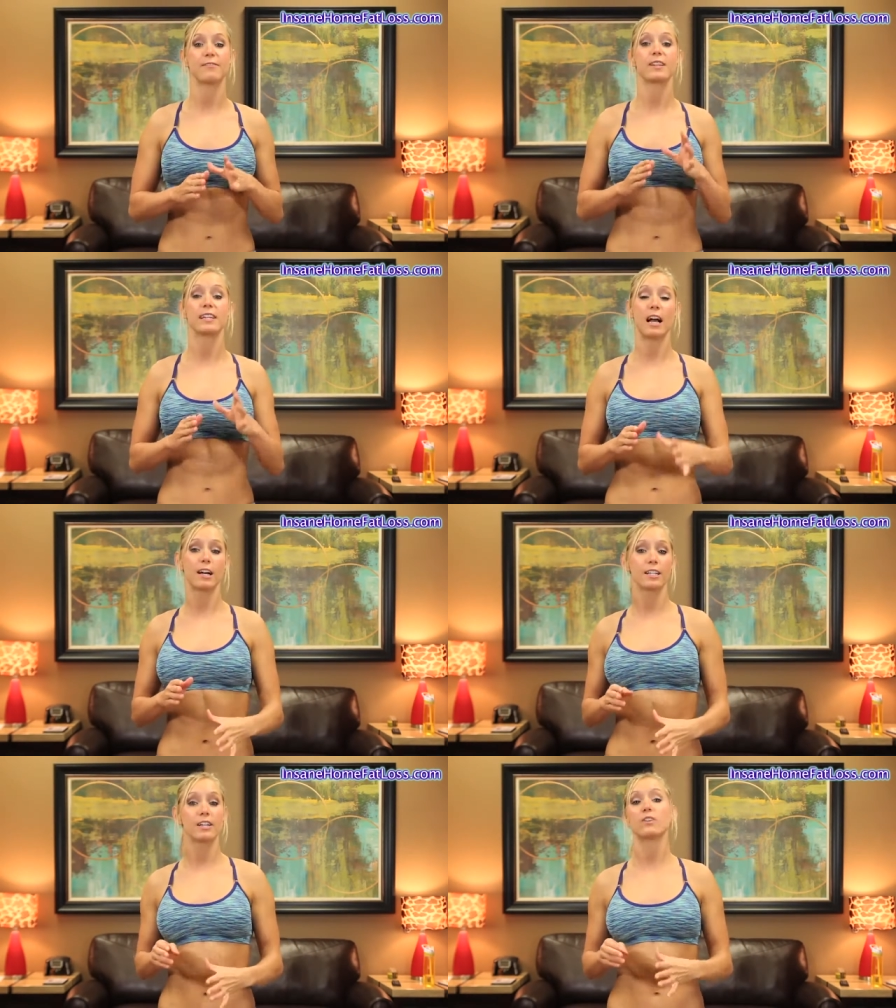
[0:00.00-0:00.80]
For the
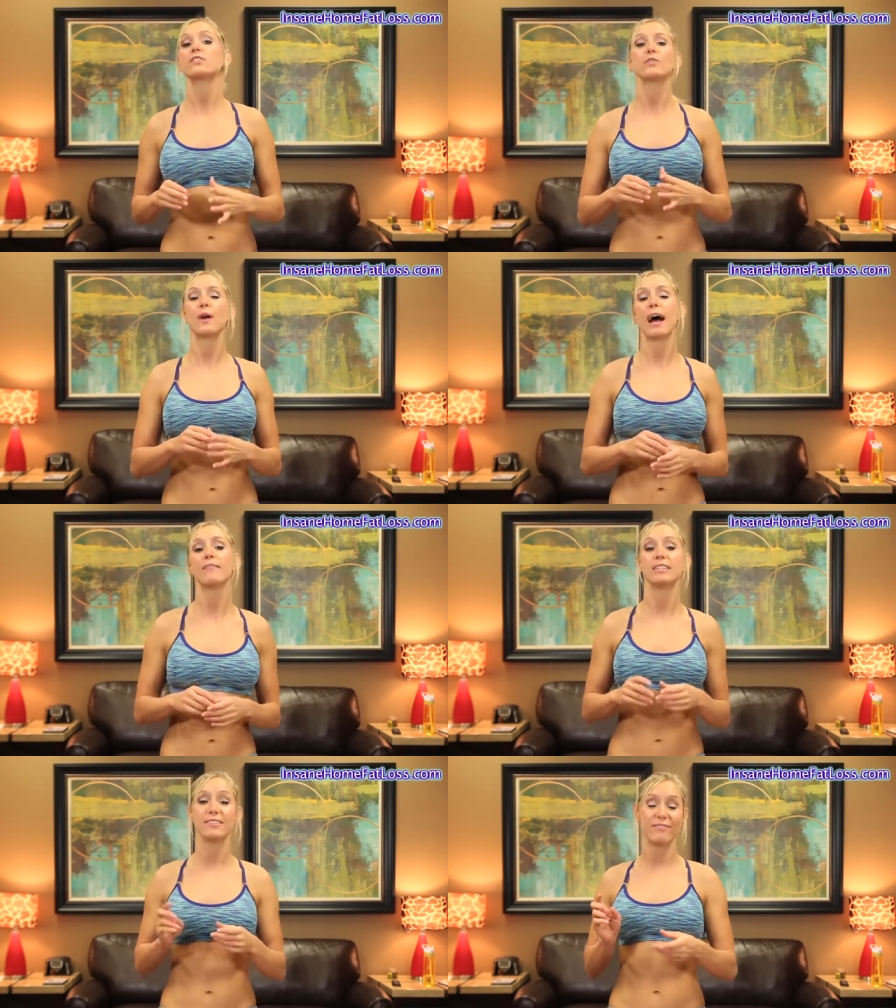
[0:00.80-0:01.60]
young adults who
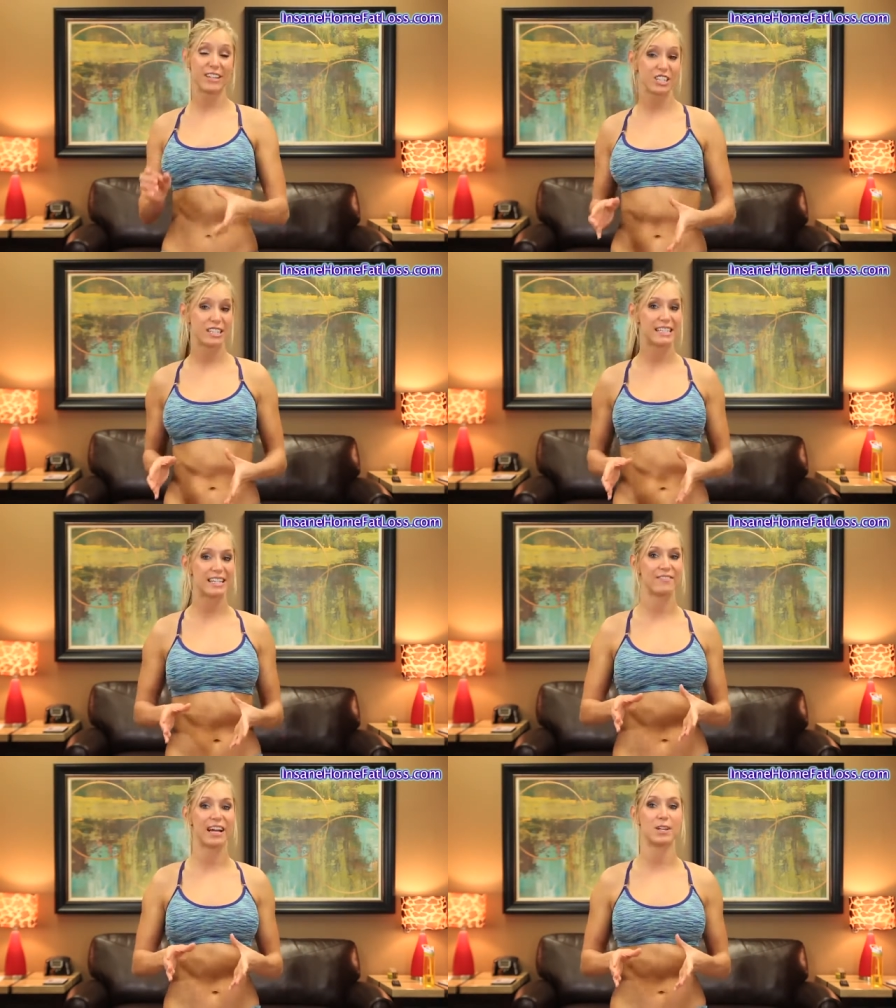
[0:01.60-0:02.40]
have a
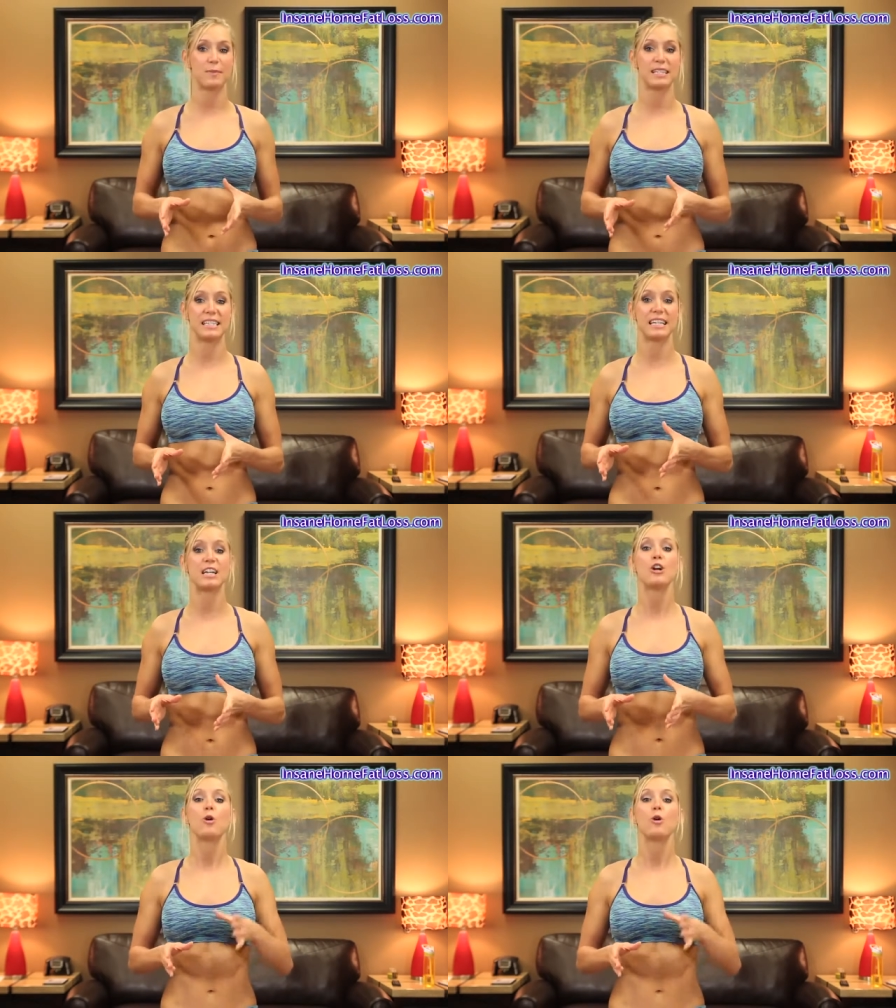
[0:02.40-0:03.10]
deficiency in vitamin D,